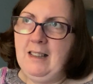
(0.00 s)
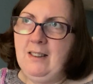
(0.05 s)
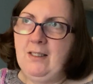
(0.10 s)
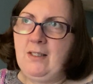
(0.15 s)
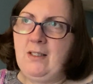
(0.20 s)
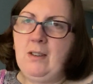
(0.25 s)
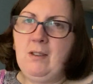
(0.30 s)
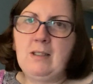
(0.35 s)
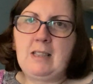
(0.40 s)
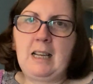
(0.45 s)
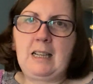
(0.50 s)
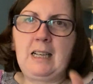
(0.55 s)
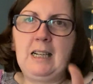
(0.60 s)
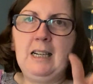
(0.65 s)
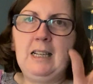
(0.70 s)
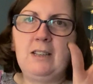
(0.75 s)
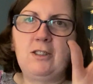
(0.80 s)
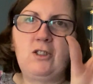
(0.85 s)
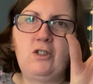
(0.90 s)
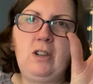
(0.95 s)
there's like a
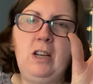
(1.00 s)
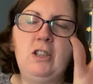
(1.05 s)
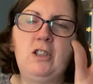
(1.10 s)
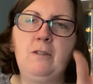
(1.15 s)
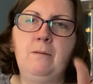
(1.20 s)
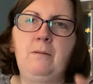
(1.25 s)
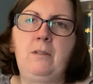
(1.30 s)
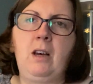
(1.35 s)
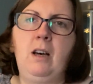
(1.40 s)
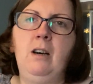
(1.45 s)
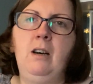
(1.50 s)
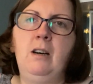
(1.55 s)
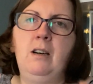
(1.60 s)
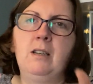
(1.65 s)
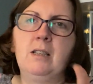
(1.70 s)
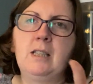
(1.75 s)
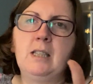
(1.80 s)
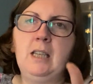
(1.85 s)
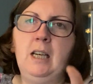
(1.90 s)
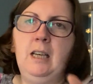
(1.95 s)
little stretch of
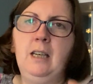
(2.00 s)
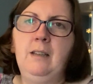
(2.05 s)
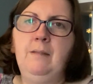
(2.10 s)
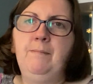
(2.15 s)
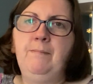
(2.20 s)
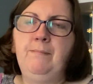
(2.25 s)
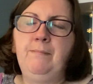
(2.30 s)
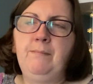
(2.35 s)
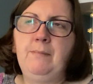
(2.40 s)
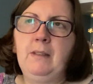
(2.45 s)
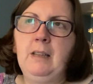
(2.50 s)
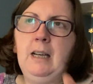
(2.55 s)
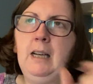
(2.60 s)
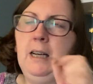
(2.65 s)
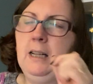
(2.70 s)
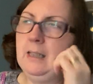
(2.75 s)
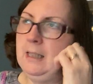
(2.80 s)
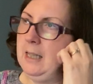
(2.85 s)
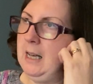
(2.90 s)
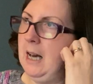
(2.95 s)
garter
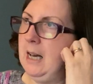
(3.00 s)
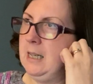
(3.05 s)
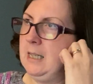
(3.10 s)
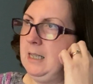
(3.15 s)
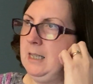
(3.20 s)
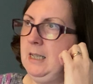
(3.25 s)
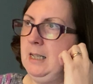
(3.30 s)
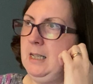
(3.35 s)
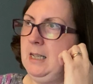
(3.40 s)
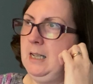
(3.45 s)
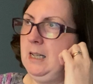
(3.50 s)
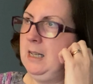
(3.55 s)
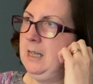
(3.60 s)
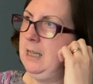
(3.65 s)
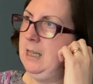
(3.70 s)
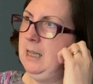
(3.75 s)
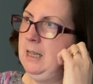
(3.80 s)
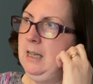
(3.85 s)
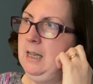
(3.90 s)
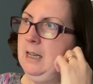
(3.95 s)
at the end
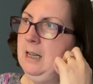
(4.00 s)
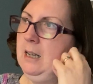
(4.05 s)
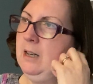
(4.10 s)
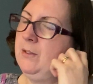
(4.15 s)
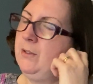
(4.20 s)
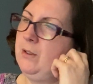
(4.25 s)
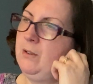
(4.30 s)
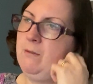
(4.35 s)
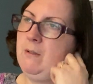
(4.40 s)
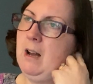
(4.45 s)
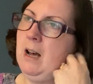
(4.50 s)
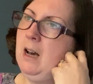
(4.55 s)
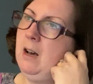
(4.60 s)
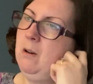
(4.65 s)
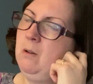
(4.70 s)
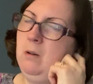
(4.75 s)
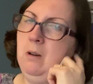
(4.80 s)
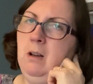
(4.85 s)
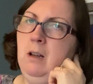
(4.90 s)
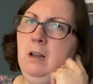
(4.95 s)
of the
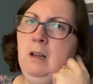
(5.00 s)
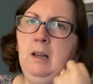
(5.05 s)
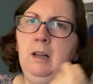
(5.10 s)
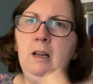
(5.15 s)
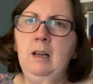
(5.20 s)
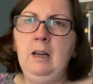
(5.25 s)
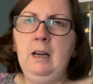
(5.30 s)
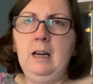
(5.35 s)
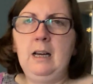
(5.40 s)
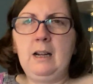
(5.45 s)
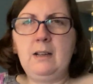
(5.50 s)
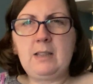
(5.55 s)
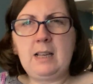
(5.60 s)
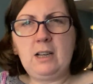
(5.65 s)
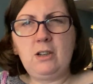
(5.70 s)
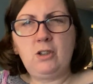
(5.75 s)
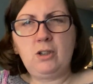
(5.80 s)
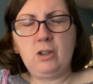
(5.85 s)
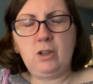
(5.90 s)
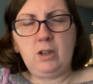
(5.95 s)
row. I was like,
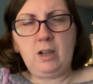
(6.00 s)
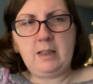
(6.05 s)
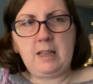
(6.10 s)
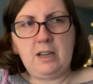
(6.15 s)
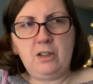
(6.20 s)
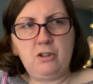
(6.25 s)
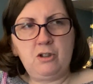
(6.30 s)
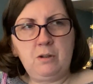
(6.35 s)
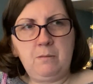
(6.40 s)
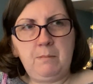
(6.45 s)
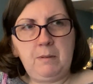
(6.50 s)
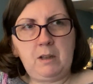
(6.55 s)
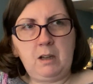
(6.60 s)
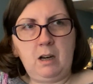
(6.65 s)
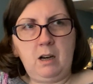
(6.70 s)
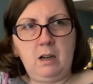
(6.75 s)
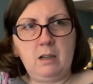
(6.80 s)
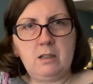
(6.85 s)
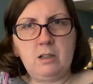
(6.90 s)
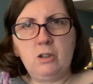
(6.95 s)
surely that shouldn't be
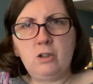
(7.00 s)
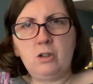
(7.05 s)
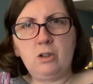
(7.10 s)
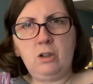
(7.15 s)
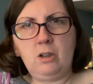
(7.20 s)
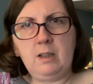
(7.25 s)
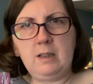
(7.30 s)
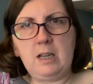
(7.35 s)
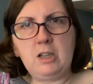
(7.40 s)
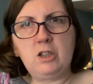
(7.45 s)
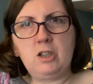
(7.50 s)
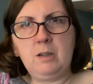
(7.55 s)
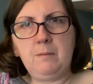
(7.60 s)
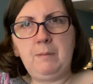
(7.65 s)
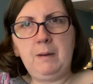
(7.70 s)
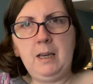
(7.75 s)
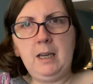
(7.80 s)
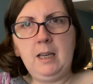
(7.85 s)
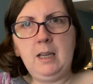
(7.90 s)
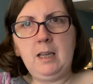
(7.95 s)
garter, surely that should
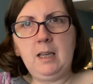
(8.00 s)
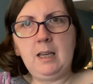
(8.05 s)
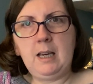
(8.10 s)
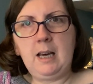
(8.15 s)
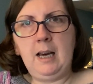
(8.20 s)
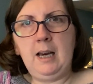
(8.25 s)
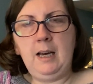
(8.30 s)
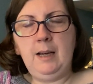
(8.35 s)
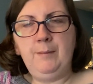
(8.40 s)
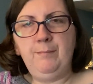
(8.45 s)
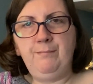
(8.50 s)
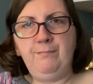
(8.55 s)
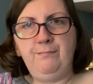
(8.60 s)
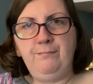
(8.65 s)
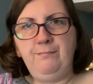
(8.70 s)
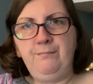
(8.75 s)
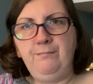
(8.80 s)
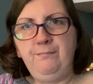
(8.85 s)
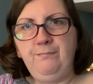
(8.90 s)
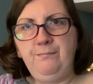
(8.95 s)
be
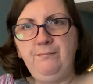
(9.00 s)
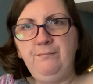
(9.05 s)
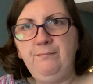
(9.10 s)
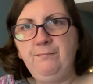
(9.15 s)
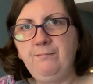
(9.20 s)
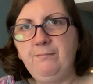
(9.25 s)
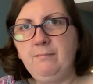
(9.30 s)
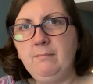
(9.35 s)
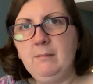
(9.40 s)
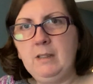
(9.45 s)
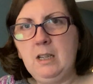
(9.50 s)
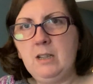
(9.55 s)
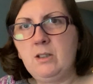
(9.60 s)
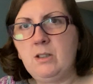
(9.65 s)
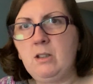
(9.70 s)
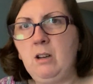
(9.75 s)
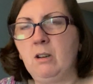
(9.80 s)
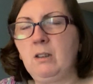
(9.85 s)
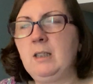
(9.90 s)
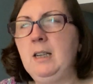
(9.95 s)

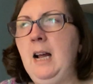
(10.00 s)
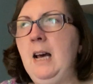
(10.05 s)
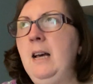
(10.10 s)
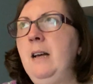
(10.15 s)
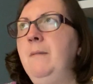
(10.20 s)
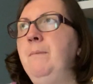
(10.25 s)
stockinette.